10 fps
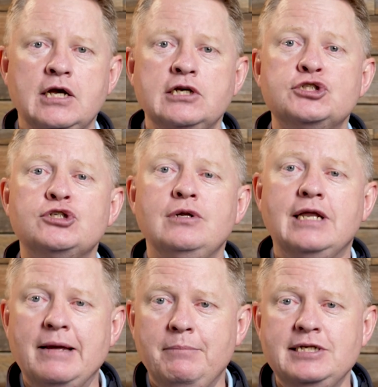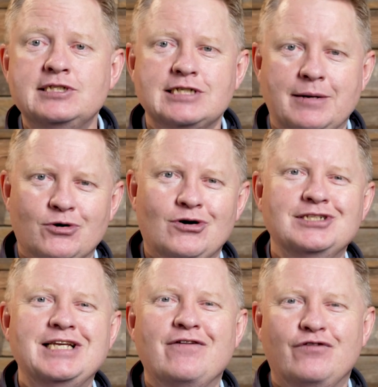So let me
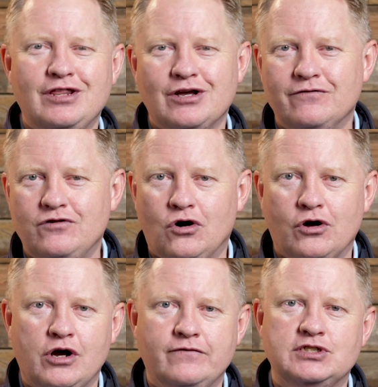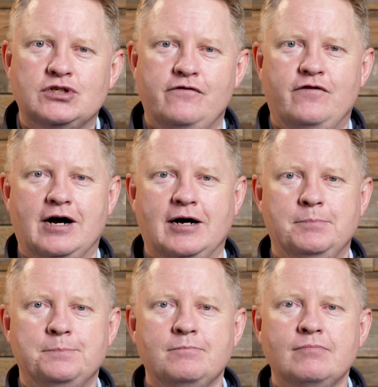summarise everything I've gone over so far.
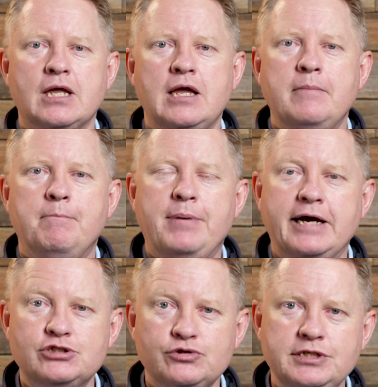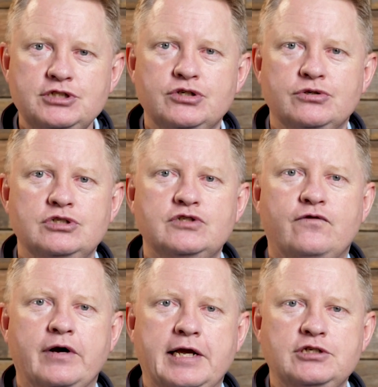Batteries used
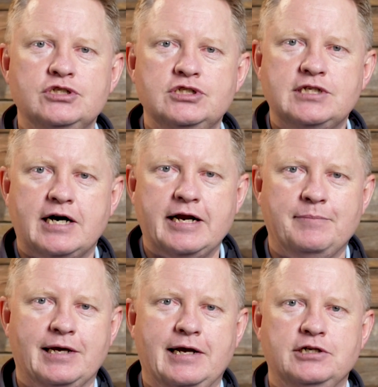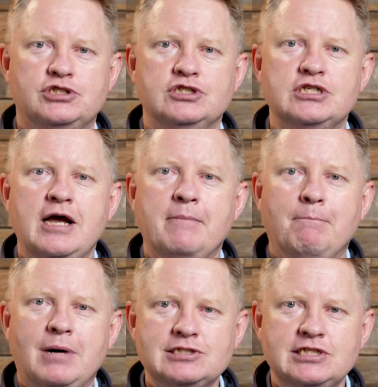for engine start applications
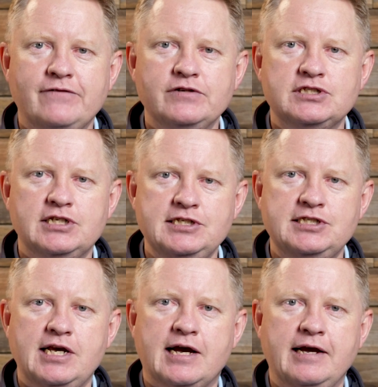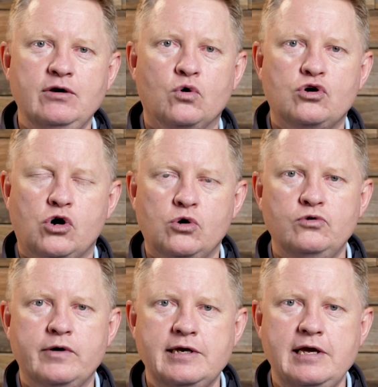must have a CCA or cold
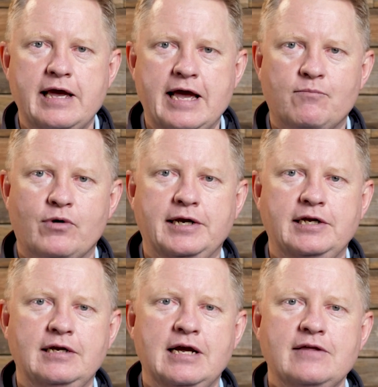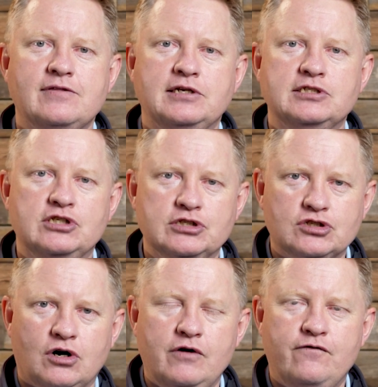cranking amp rating that is
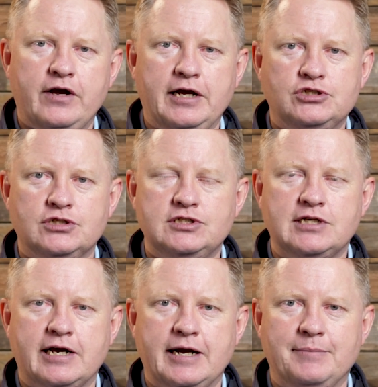designed for engine start